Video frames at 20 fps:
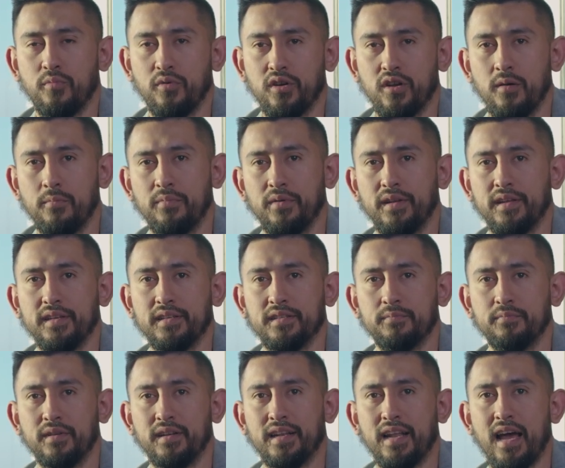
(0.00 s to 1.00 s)
companies,
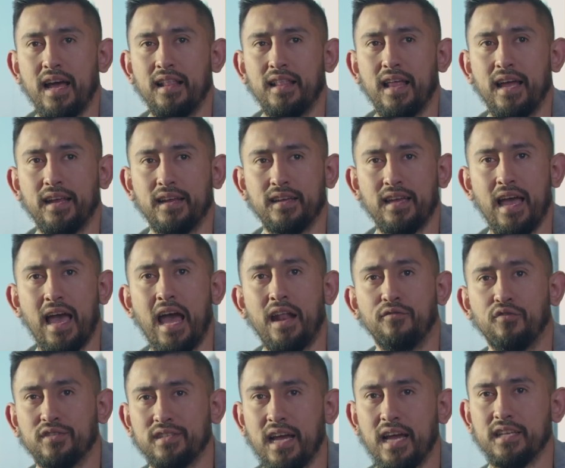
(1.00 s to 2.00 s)
but not like
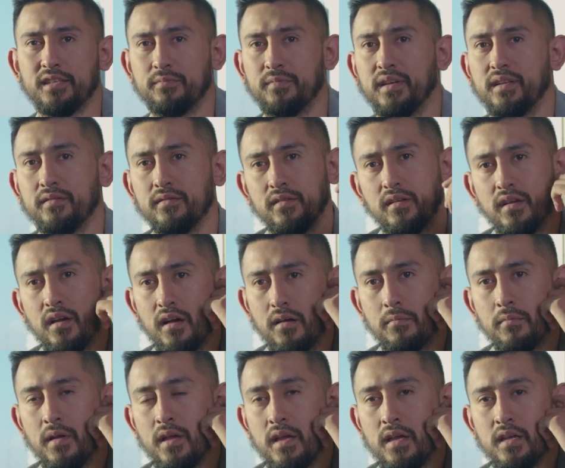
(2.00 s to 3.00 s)
advertisement
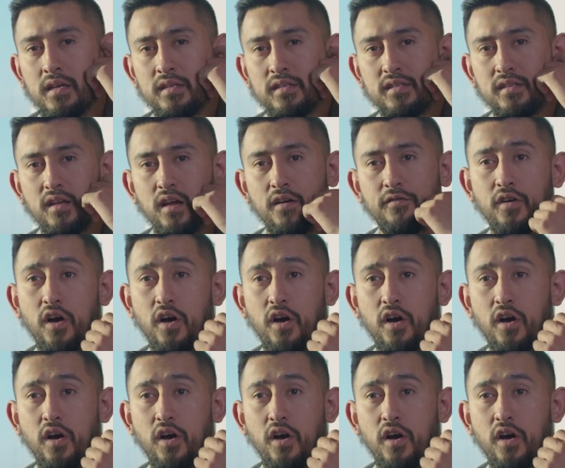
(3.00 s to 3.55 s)
stuff.